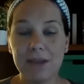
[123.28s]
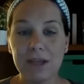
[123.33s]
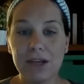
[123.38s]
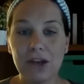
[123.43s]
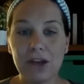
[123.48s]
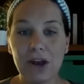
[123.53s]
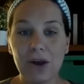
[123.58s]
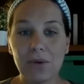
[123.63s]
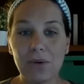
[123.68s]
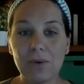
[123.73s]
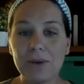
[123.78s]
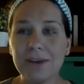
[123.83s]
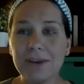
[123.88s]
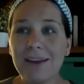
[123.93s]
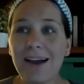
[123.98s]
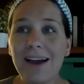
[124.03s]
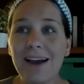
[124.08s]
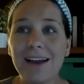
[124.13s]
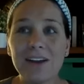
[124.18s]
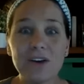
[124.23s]
you know,
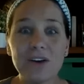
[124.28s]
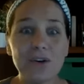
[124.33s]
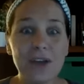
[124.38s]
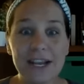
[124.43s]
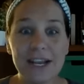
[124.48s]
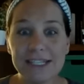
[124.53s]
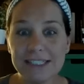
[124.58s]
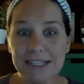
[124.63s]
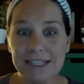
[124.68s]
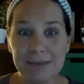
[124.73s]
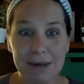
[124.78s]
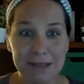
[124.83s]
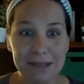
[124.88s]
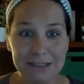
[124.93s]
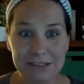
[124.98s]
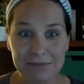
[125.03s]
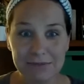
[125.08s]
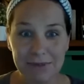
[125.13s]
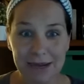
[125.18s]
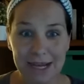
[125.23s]
not crazy
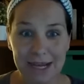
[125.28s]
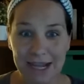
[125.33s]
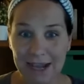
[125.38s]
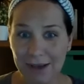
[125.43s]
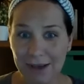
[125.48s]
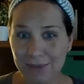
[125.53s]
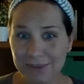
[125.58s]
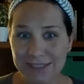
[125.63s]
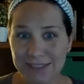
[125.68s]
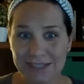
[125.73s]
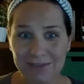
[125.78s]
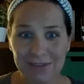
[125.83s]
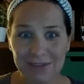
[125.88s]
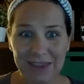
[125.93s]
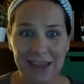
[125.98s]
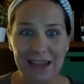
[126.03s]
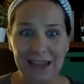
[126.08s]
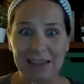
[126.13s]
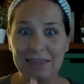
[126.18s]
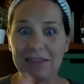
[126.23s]
amounts of money. I wasn't even
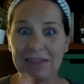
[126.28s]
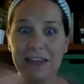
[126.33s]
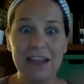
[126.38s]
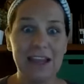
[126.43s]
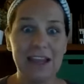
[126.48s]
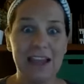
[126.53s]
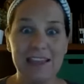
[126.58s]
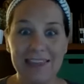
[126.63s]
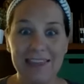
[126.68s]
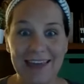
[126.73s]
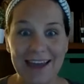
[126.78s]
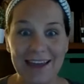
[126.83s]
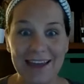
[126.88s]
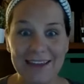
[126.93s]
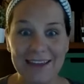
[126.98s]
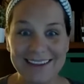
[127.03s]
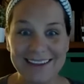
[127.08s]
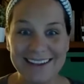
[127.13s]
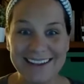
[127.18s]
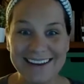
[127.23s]
like thinking that,
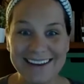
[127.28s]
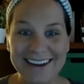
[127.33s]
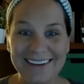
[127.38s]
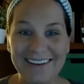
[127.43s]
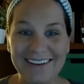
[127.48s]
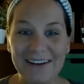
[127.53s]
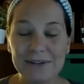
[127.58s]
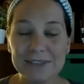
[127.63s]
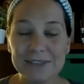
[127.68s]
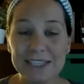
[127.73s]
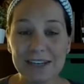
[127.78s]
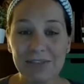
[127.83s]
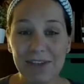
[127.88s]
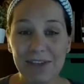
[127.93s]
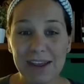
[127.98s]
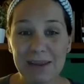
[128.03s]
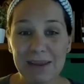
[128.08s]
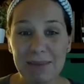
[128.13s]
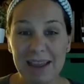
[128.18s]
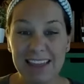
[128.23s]
you know, I was like, if I
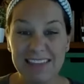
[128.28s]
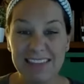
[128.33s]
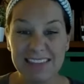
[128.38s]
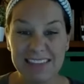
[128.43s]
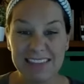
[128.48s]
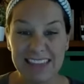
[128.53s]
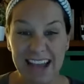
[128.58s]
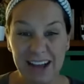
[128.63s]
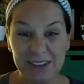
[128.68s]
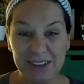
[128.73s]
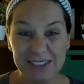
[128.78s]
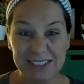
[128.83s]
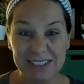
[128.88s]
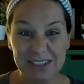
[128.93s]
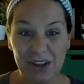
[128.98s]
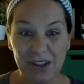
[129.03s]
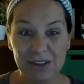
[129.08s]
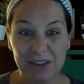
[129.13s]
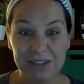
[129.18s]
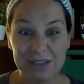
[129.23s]
can make a thousand
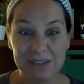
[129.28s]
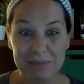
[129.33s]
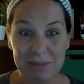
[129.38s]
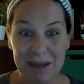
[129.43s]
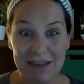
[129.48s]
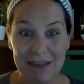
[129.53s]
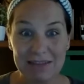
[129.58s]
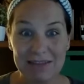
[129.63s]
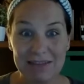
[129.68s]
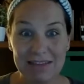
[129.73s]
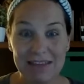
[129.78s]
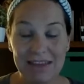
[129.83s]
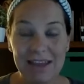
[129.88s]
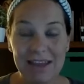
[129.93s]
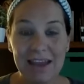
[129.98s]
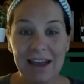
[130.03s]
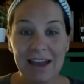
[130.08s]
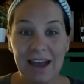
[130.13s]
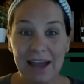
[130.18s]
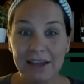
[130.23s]
dollars a month,
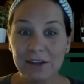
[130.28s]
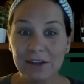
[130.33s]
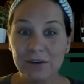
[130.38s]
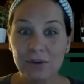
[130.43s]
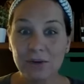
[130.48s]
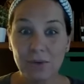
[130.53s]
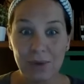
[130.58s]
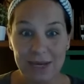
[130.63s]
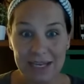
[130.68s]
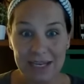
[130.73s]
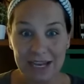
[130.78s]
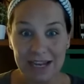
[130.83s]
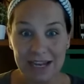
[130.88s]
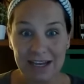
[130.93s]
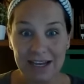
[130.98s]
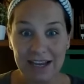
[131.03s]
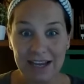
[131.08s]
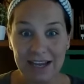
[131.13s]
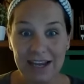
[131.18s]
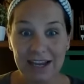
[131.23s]
I could quit
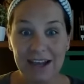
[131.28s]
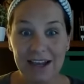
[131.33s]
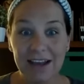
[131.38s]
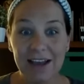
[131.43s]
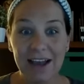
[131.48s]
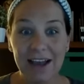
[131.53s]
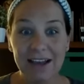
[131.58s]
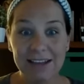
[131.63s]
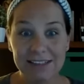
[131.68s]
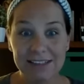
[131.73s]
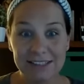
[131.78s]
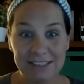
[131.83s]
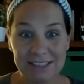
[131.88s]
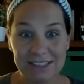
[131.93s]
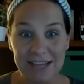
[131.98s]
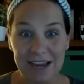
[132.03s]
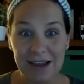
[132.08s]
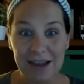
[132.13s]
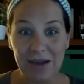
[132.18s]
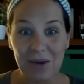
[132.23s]
nannying, I could
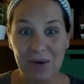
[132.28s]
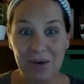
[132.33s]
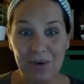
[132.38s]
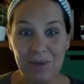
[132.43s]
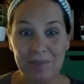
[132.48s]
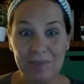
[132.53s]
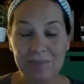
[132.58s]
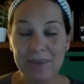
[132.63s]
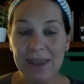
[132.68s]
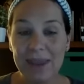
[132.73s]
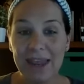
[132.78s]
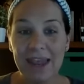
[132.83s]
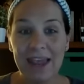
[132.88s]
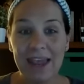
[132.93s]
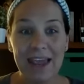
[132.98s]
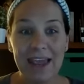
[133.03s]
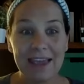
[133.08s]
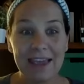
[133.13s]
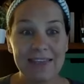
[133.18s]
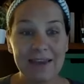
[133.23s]
stay home,
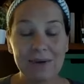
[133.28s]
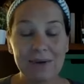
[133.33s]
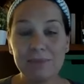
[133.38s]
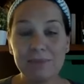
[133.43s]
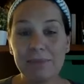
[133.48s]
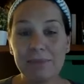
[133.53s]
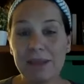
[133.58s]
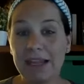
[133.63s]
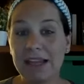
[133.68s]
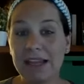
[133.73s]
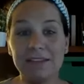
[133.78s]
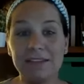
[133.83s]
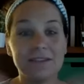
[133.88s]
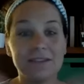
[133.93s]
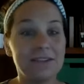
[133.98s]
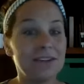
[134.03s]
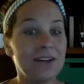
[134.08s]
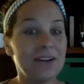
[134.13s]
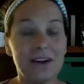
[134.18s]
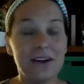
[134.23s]
and that would be
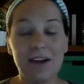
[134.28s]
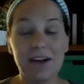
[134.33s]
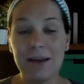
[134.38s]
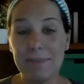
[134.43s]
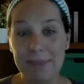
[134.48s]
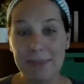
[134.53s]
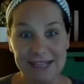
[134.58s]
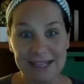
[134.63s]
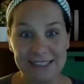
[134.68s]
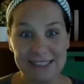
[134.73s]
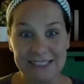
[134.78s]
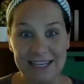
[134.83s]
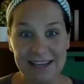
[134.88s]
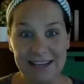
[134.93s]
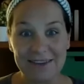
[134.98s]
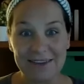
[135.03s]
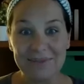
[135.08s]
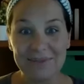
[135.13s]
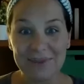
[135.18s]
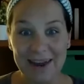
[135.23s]

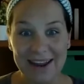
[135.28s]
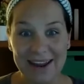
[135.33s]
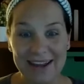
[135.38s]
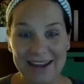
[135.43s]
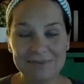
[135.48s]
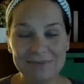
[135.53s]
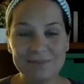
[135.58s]
amazing, right?